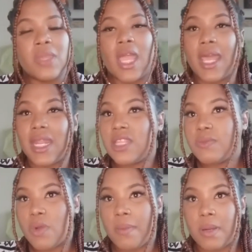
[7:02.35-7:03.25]
Another
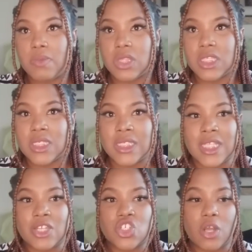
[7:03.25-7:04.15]
problem with this is that
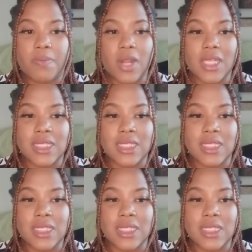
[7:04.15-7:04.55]
ShopRite